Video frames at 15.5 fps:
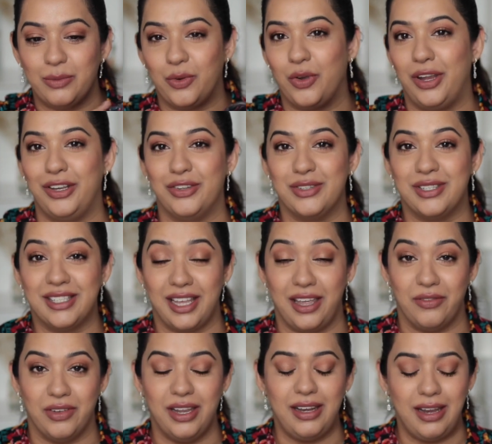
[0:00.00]
I'm going to
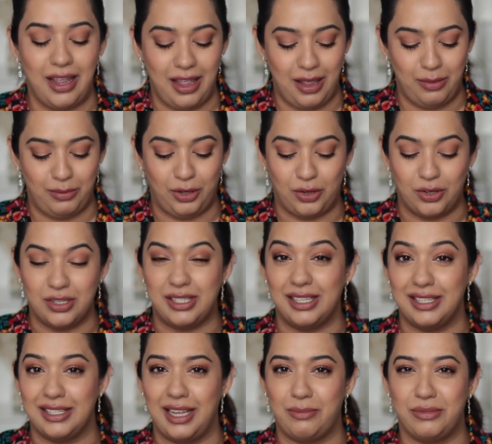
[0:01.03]
save it because
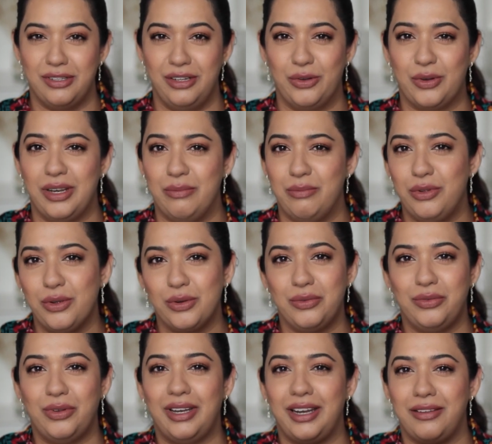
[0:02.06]
this is absolutely
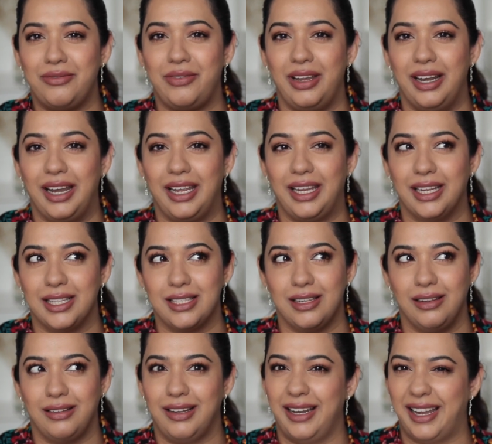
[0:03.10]
beautiful and I feel like
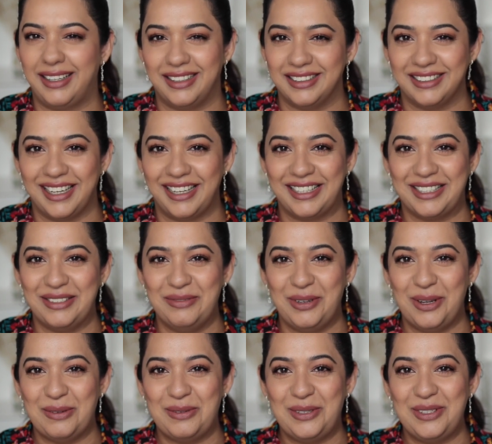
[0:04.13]
it's a collector's
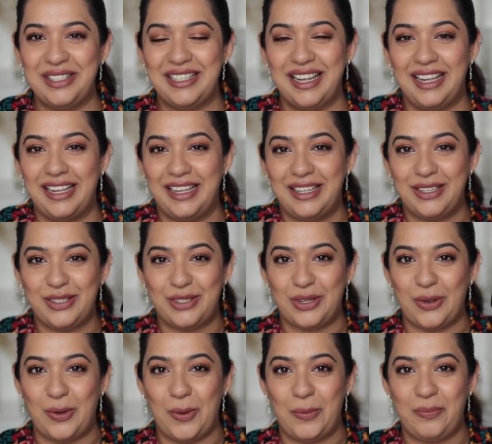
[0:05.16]
item almost.
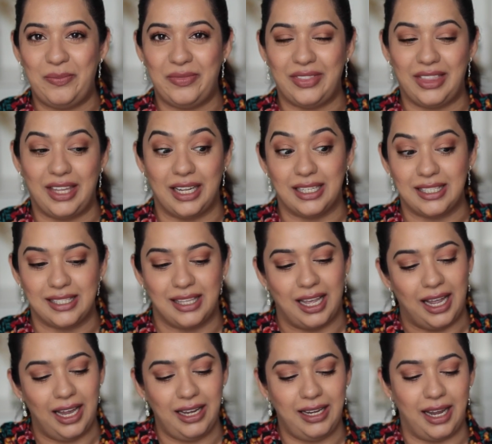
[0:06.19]
So that's
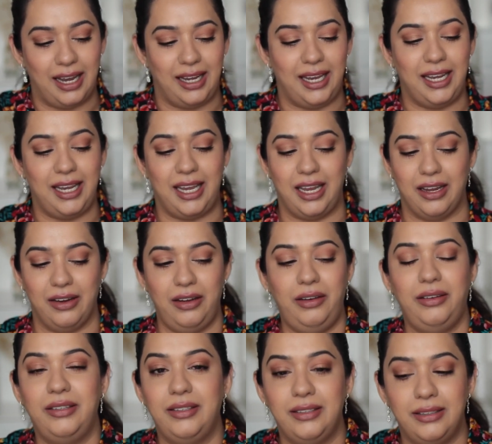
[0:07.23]
that. And in
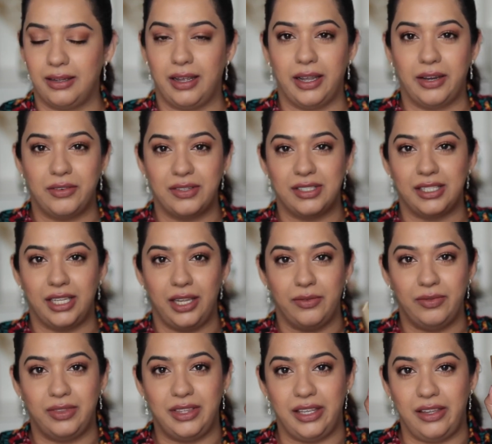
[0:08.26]
here, I
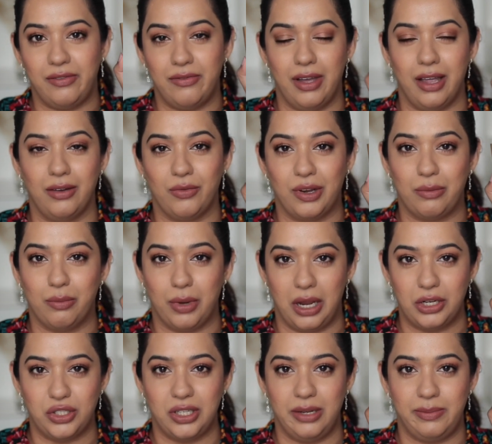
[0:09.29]
received the Velvet
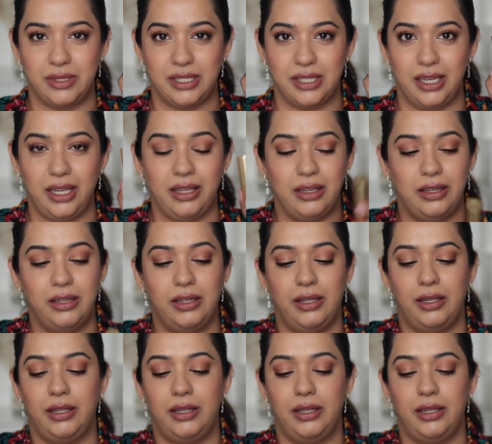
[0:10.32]
Blush lipstick.